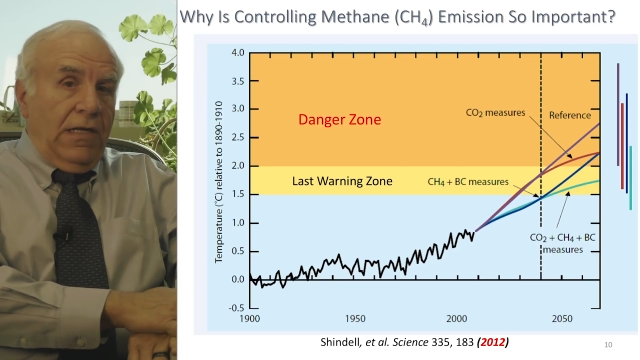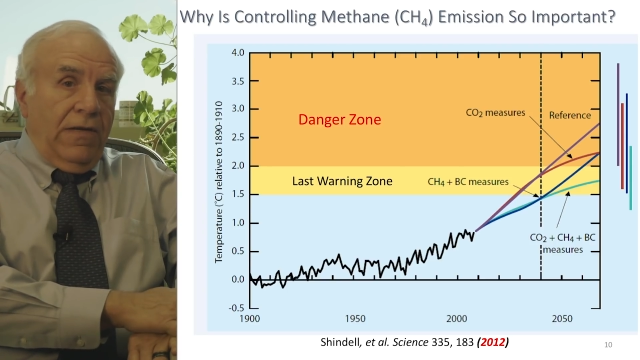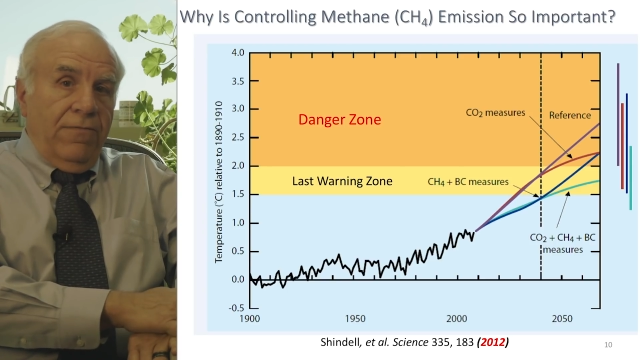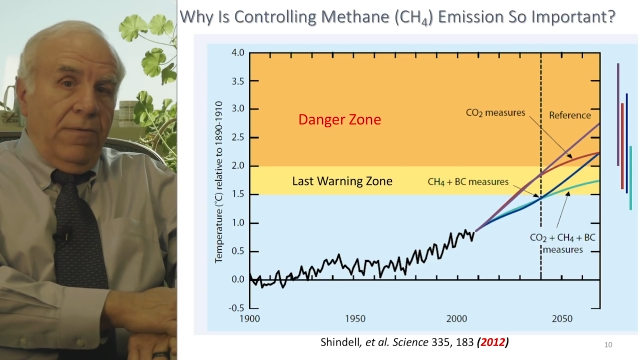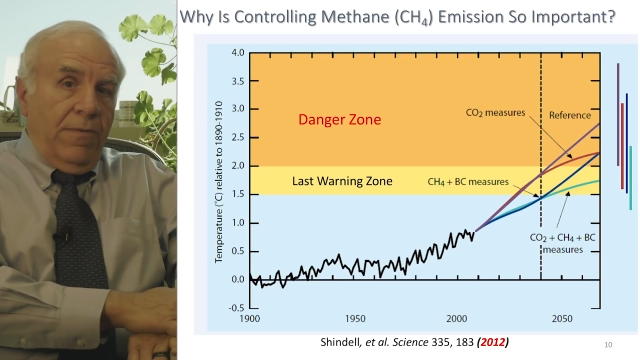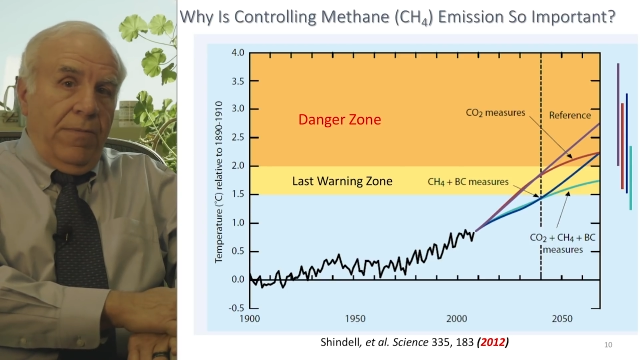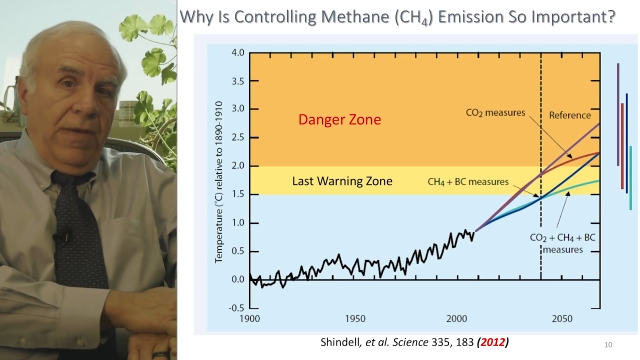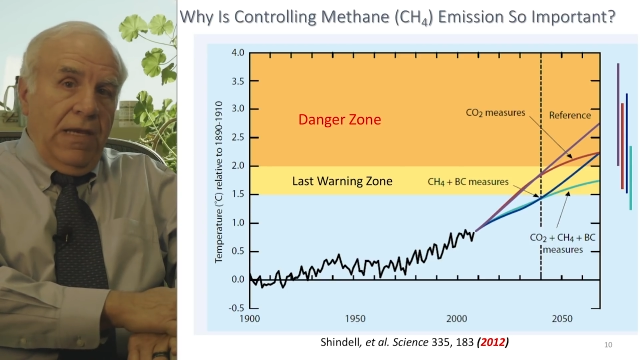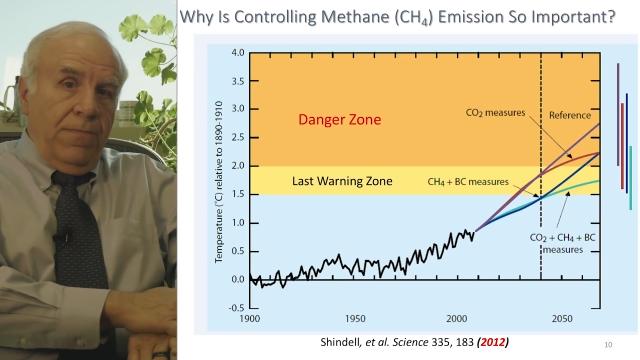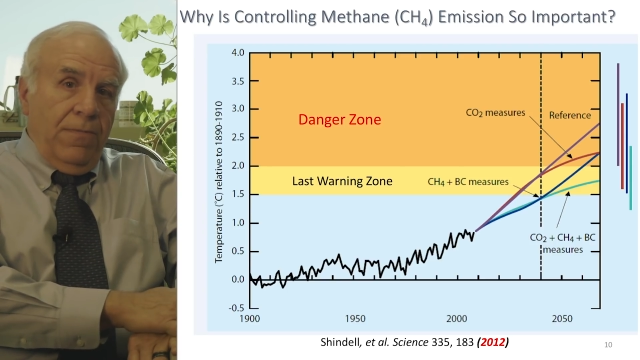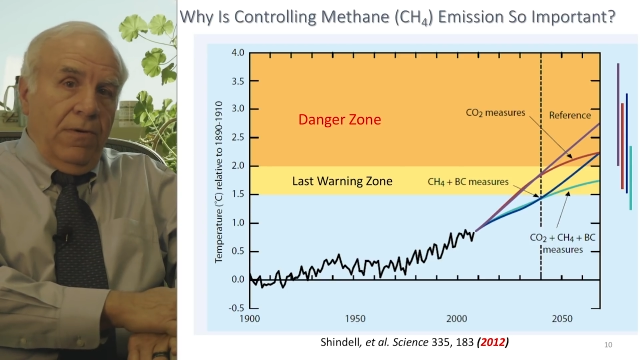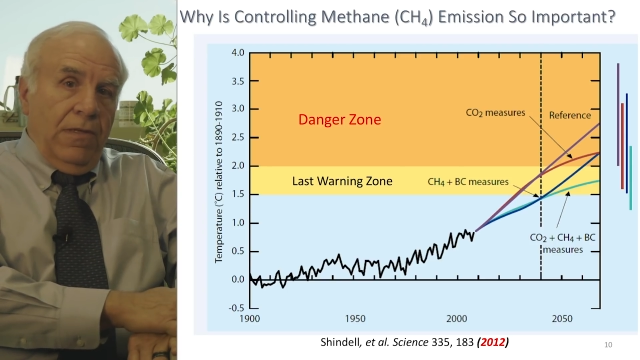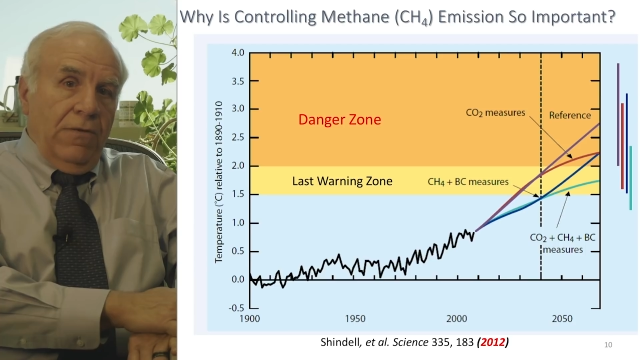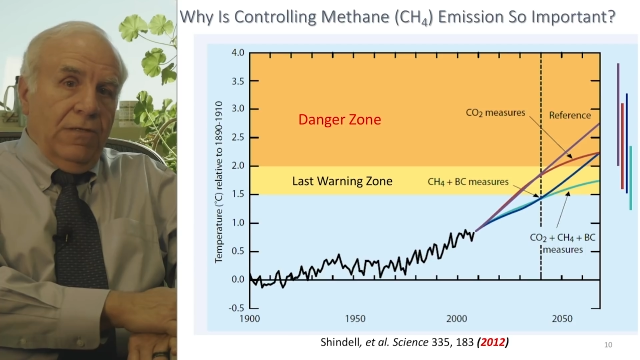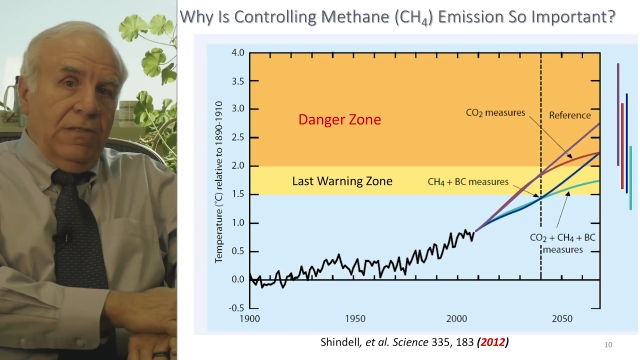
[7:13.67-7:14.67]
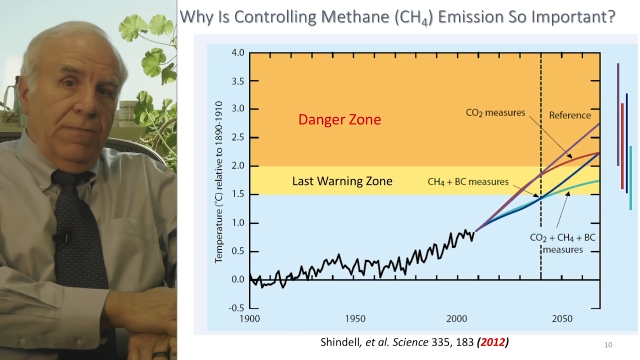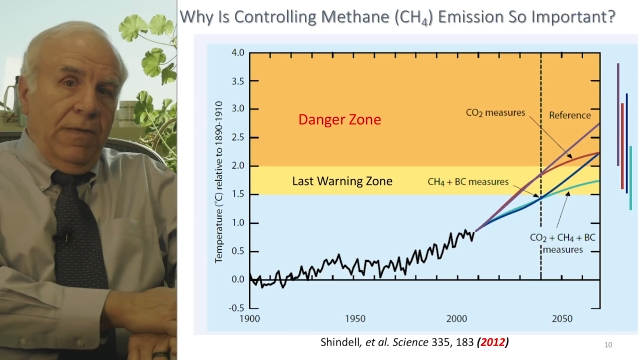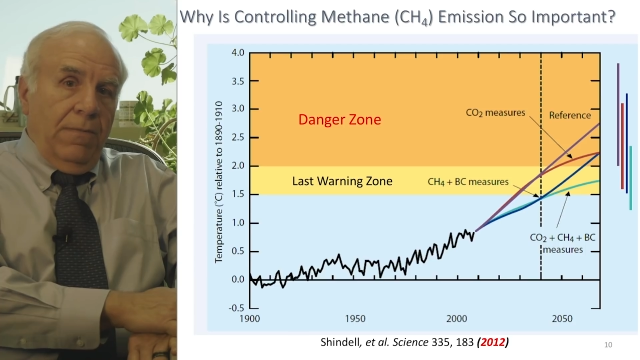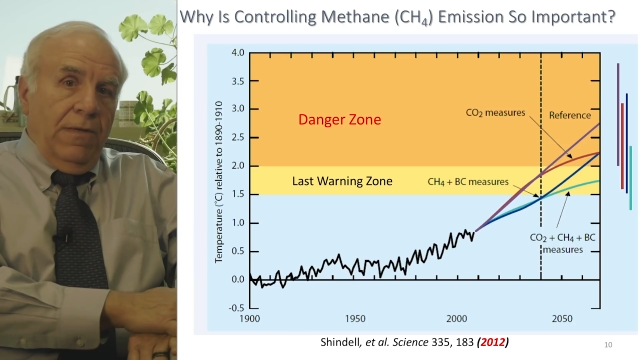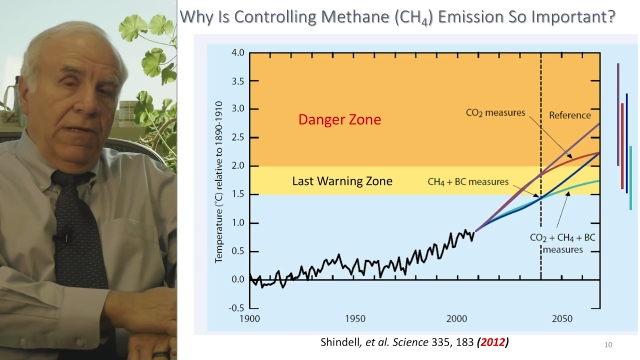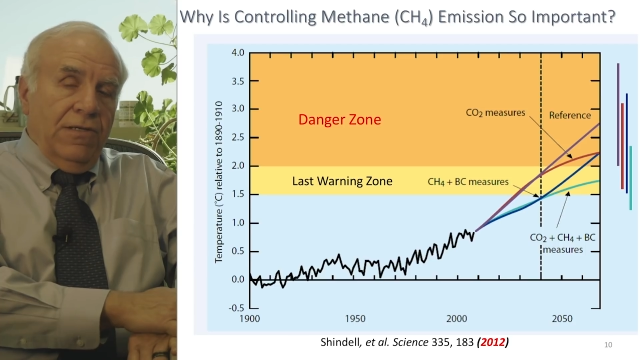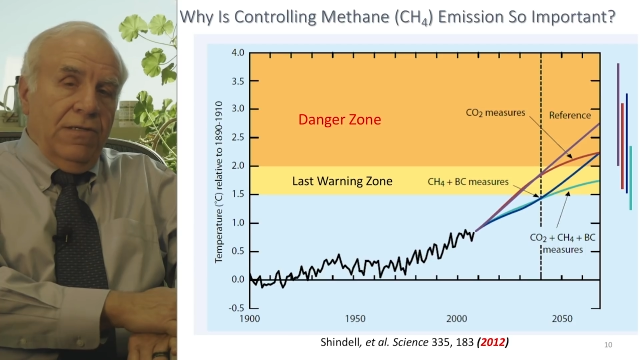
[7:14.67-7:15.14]
from a paper that was
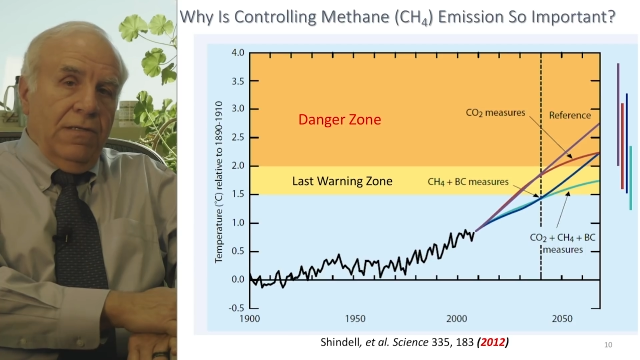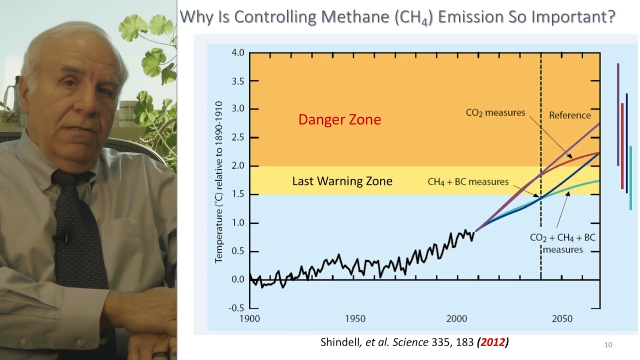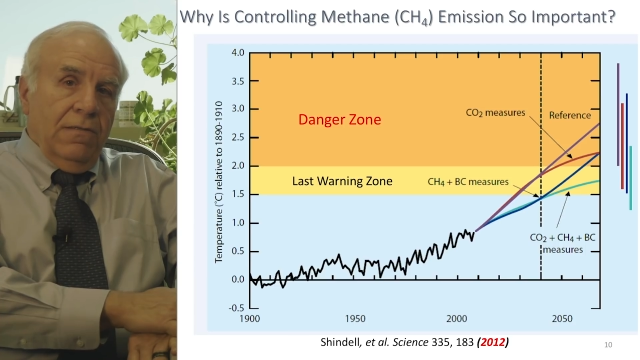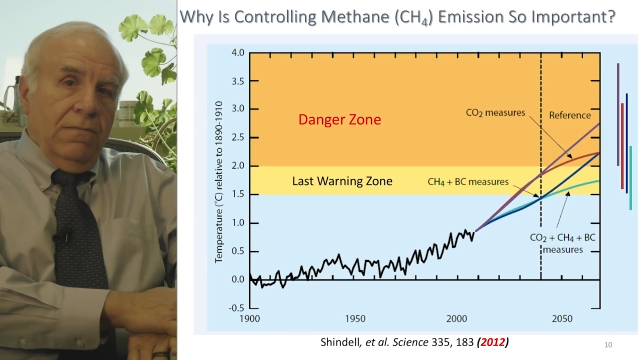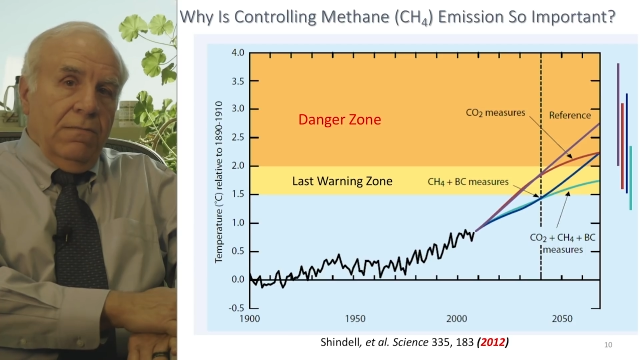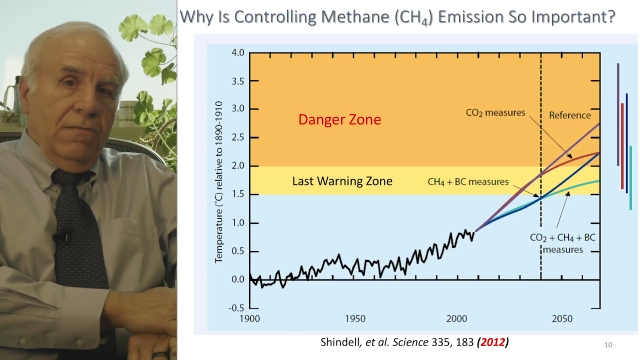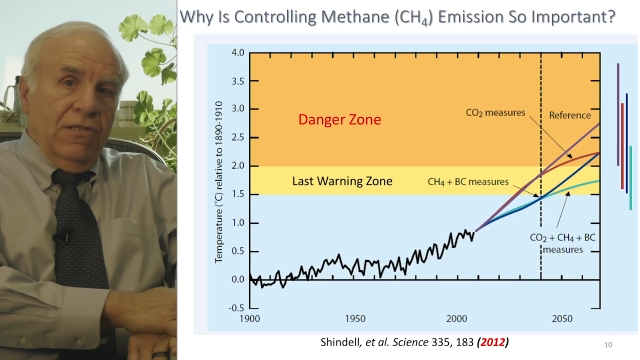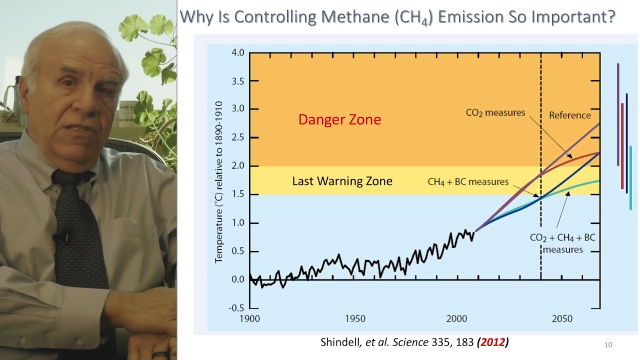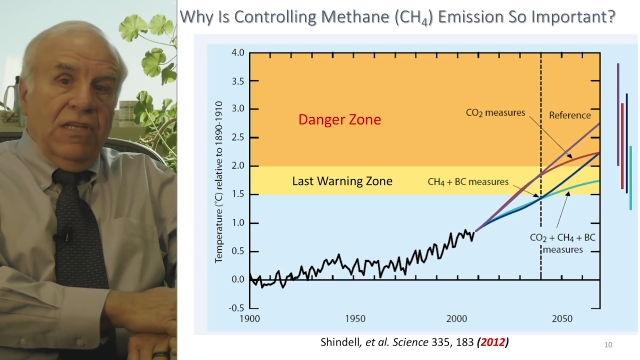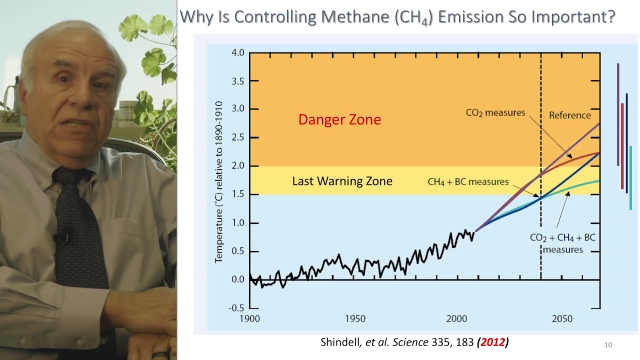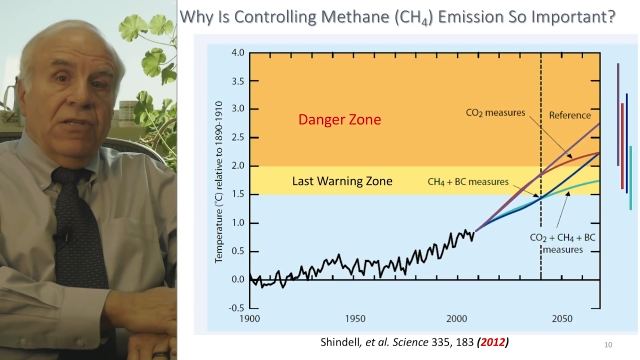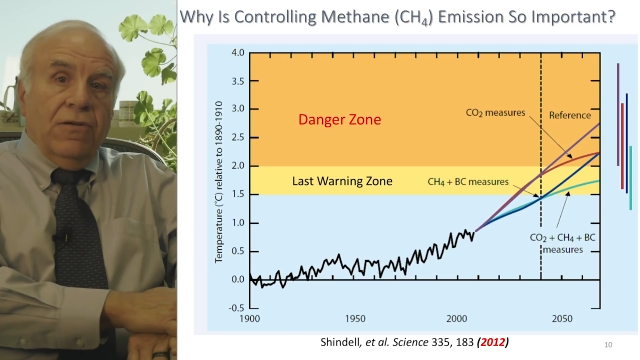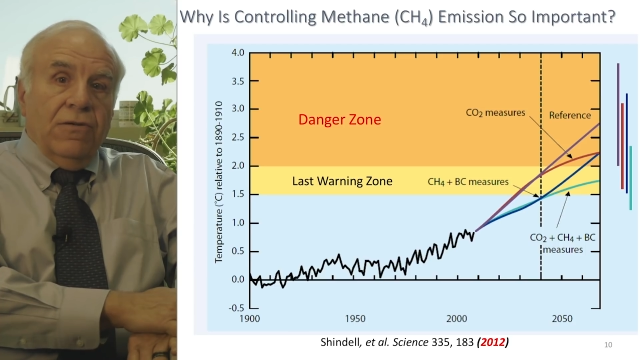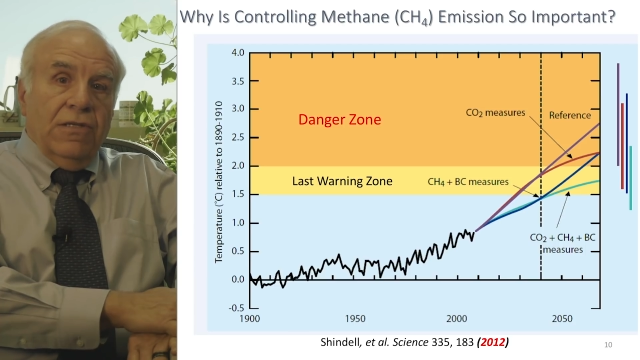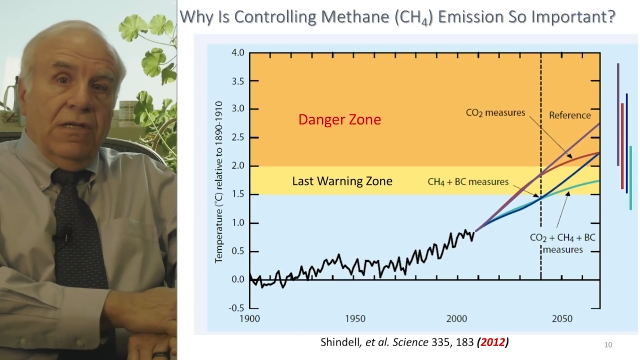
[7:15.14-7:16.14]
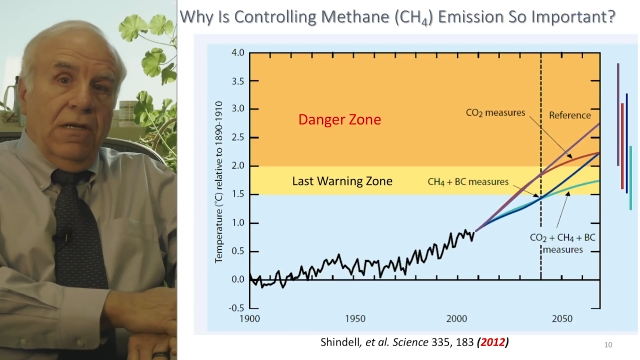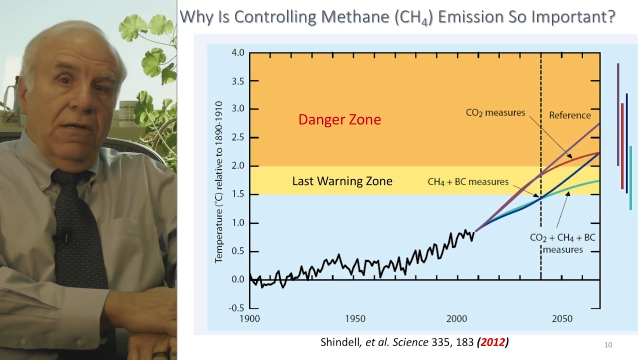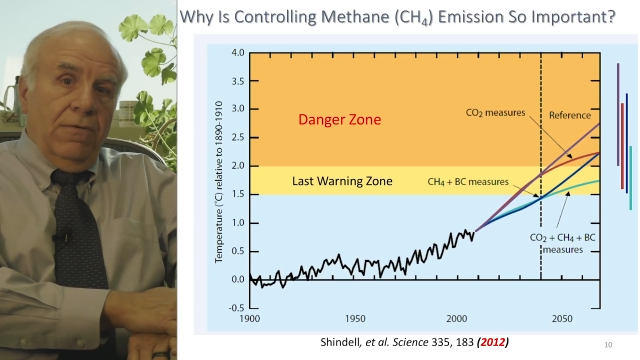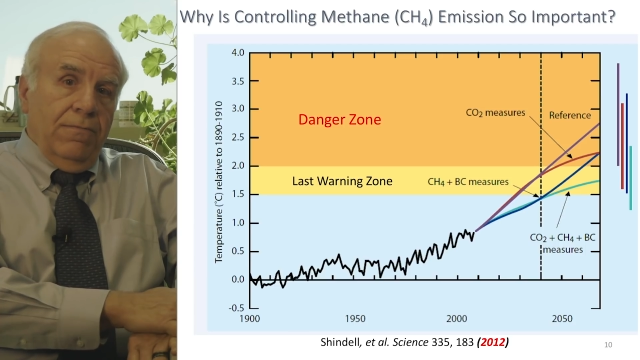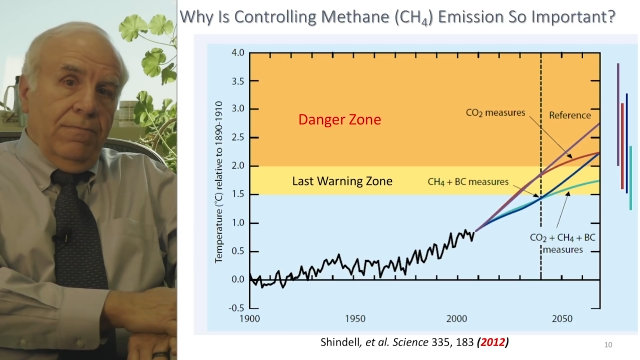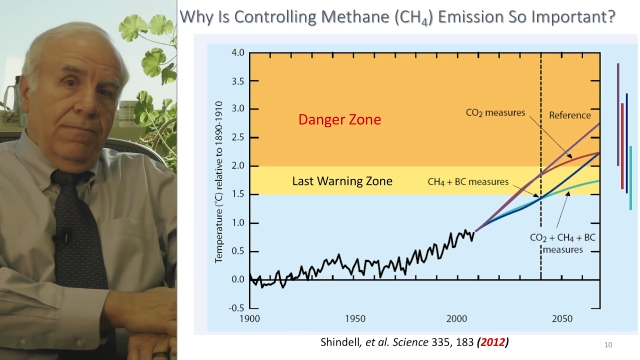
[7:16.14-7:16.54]
published six years ago.